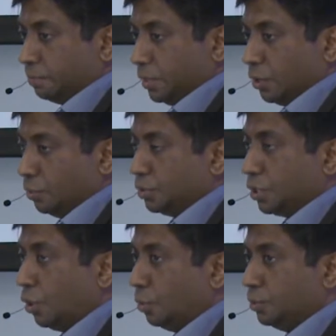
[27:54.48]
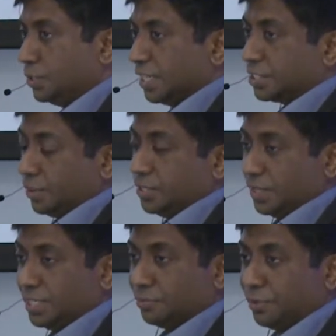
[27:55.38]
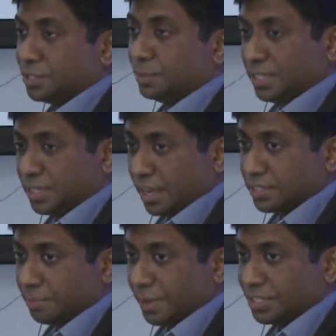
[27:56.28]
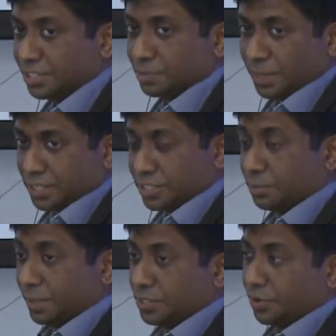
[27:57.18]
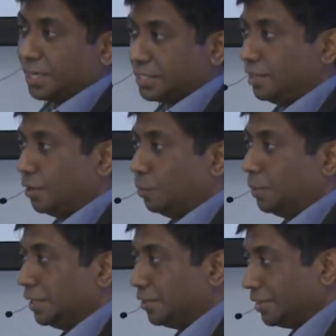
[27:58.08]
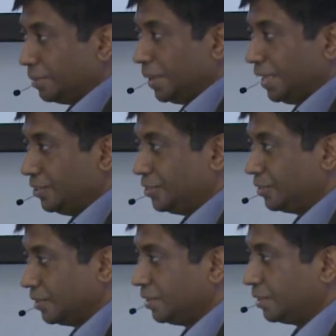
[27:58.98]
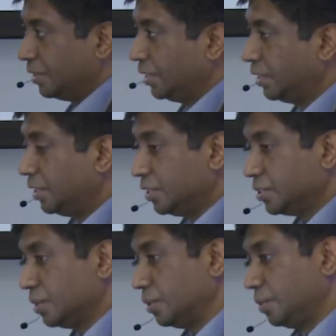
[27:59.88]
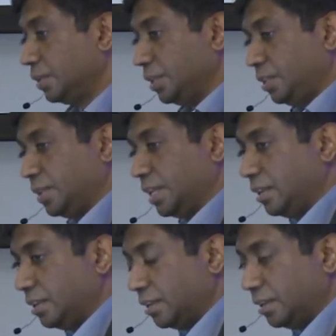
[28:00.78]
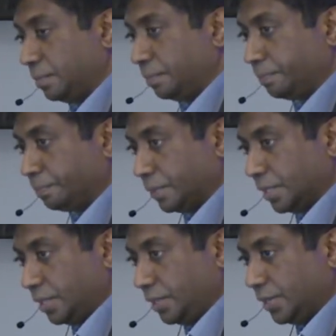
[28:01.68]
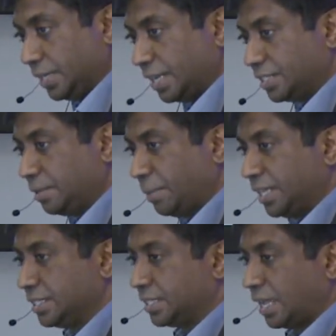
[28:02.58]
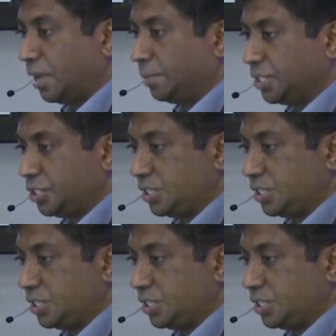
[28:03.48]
load code that's going to interface with databases when I just want to write hello world on the page, right? So you can customize how much